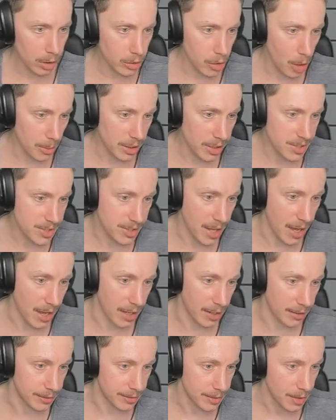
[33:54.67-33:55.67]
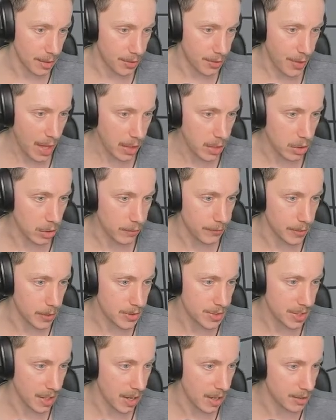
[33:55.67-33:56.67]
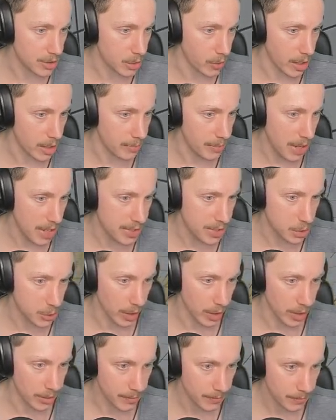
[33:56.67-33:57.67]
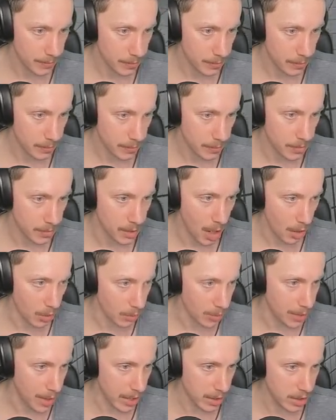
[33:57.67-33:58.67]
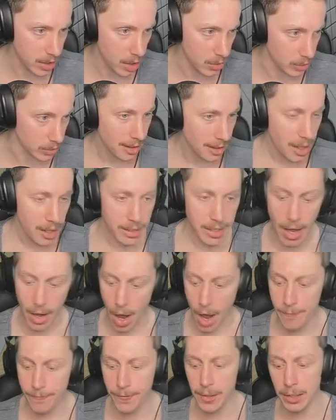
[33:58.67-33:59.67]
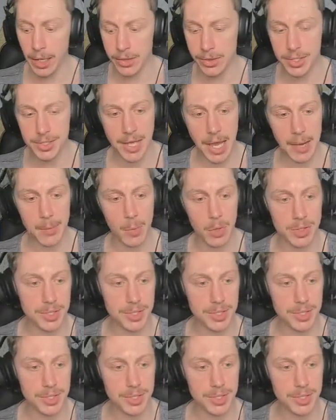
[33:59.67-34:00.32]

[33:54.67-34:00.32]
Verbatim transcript: anomalies found. Thank you for using our underground passageway. No, thank you. Yeah, I feel like this game was